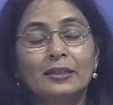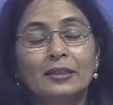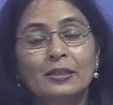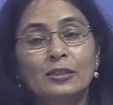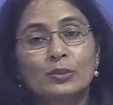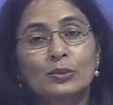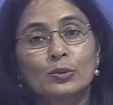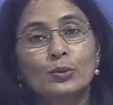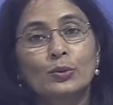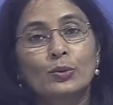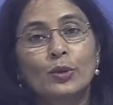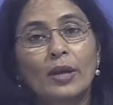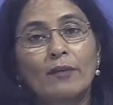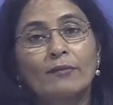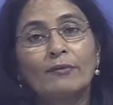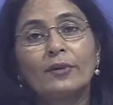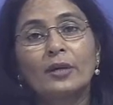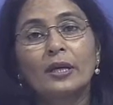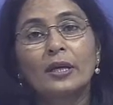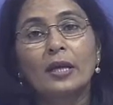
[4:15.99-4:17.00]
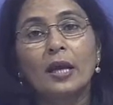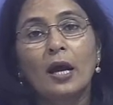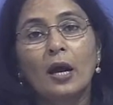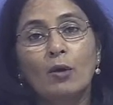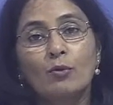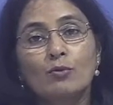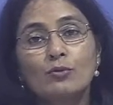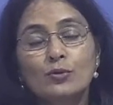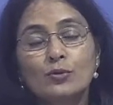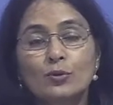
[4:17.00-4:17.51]
So every
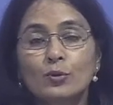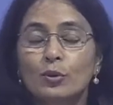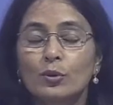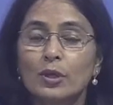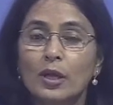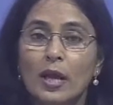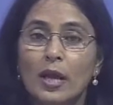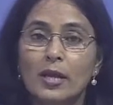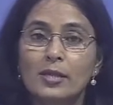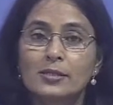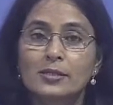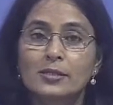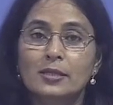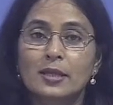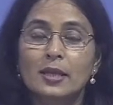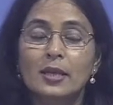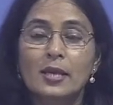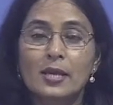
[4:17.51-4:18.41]
household has